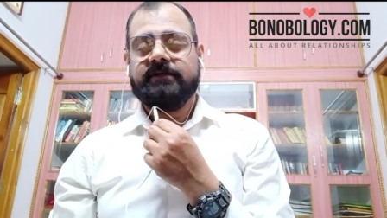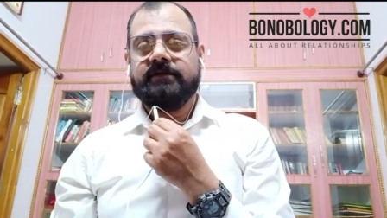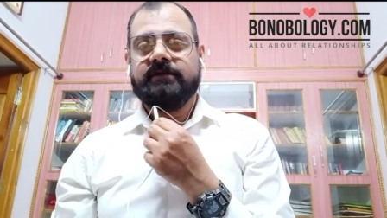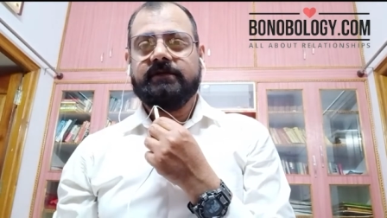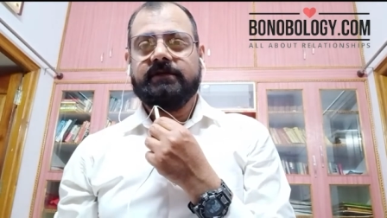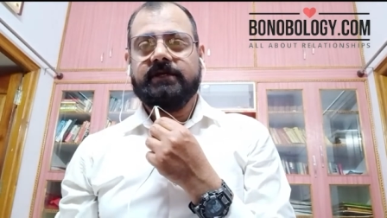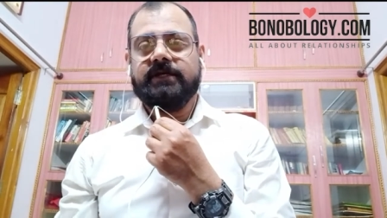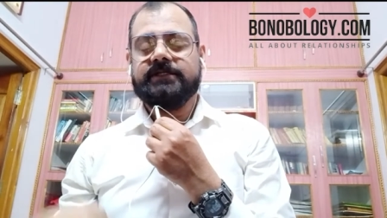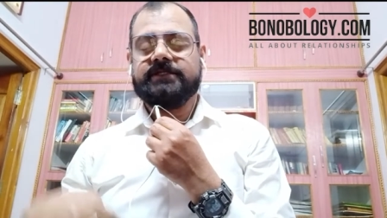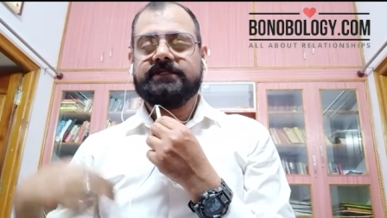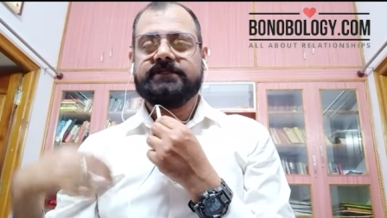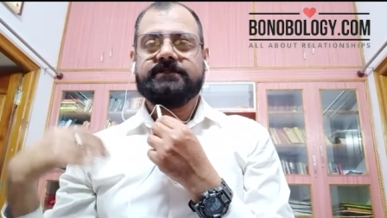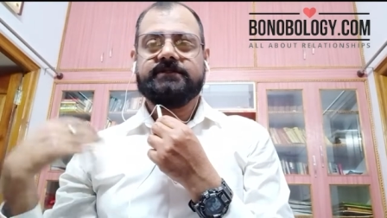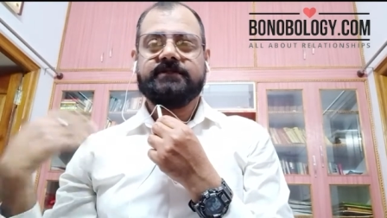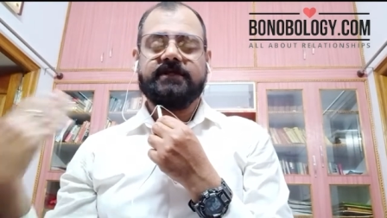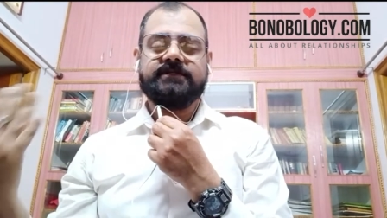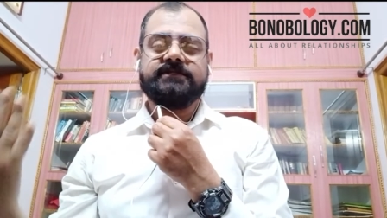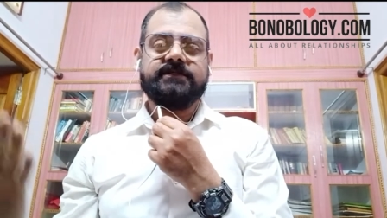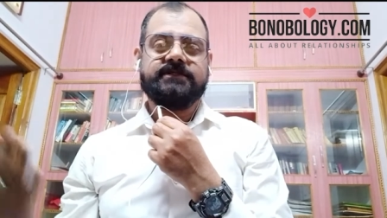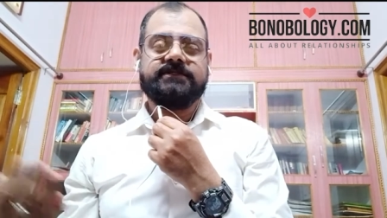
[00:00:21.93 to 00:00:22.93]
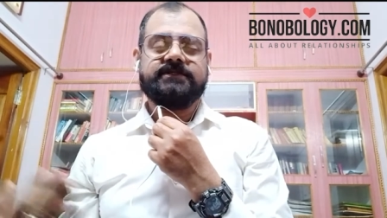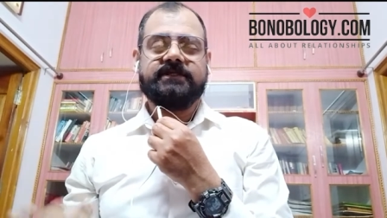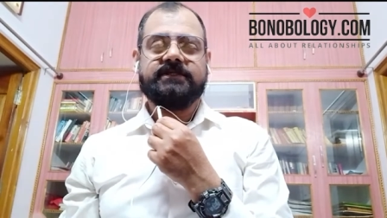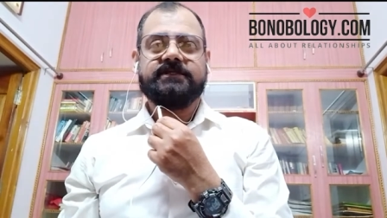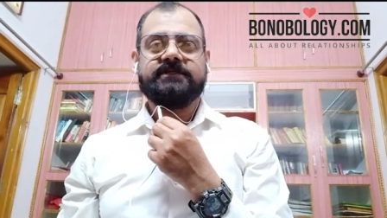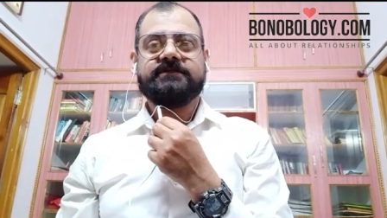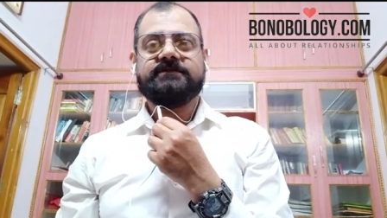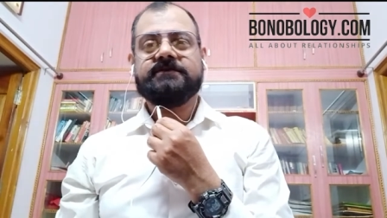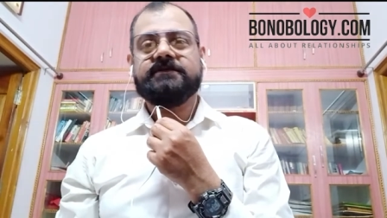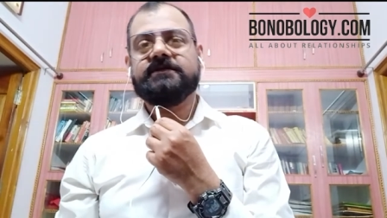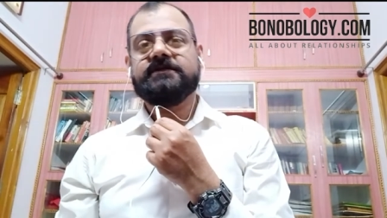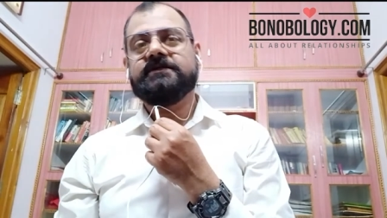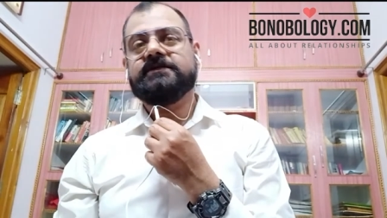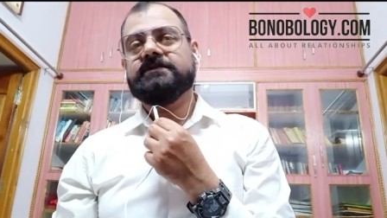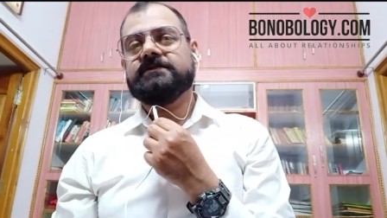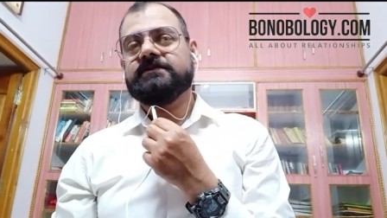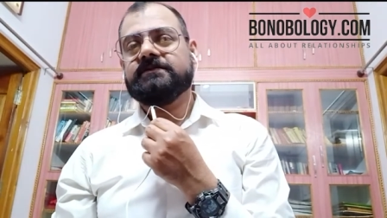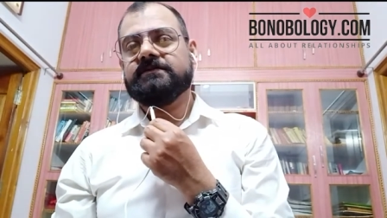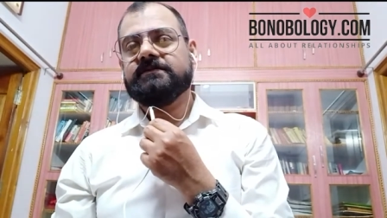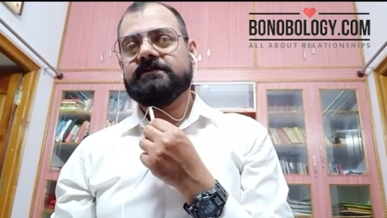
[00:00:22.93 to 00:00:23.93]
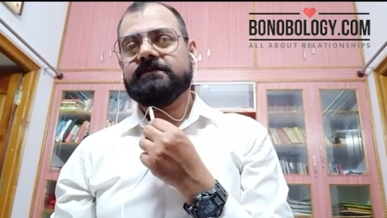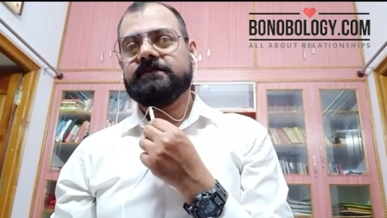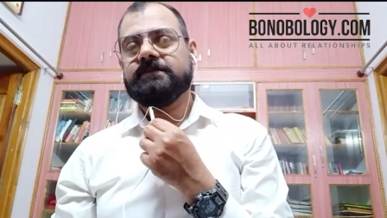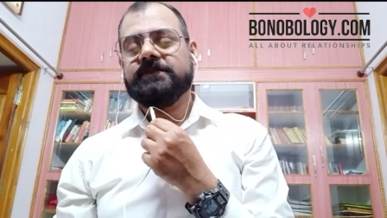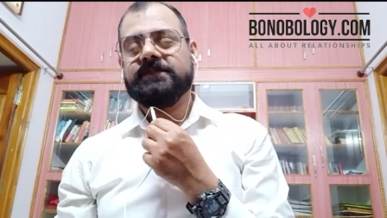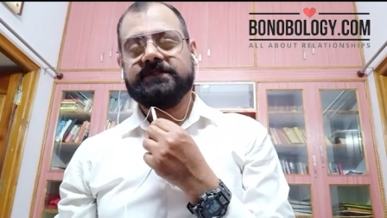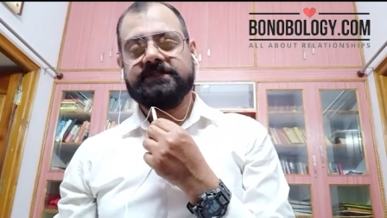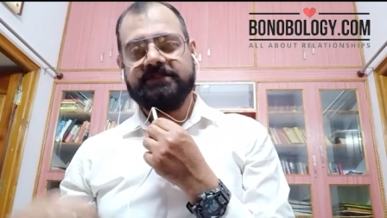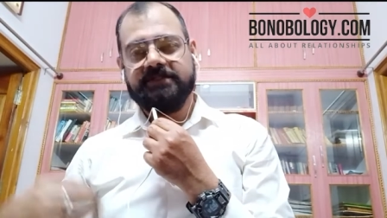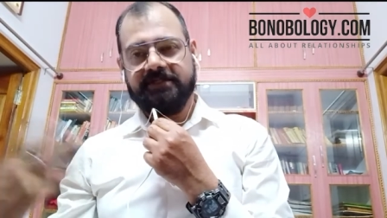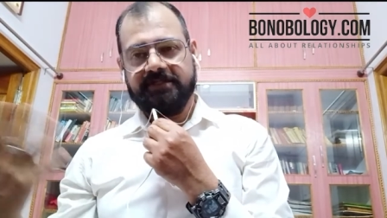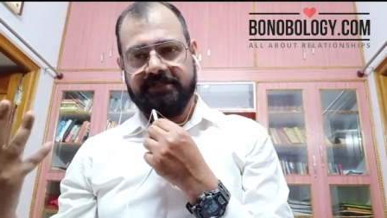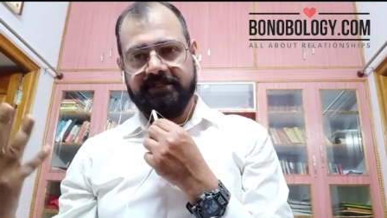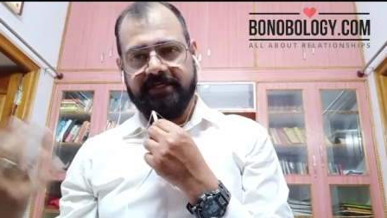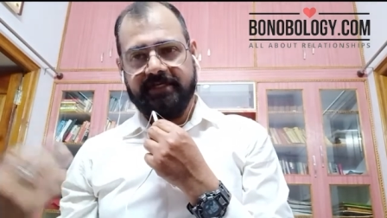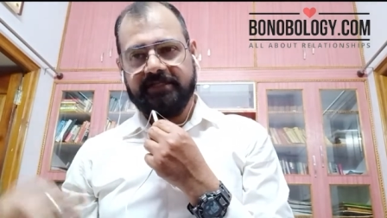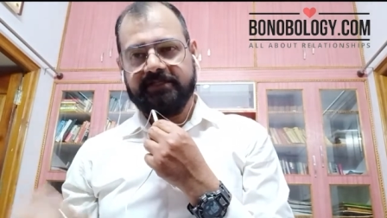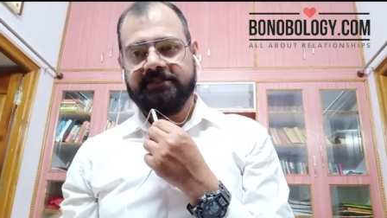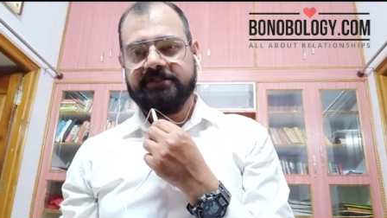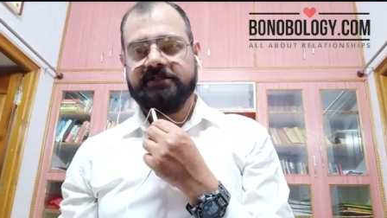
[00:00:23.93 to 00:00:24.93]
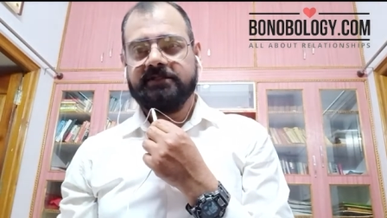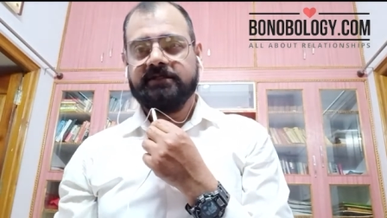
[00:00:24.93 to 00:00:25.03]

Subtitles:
as a sages and a seer, they say that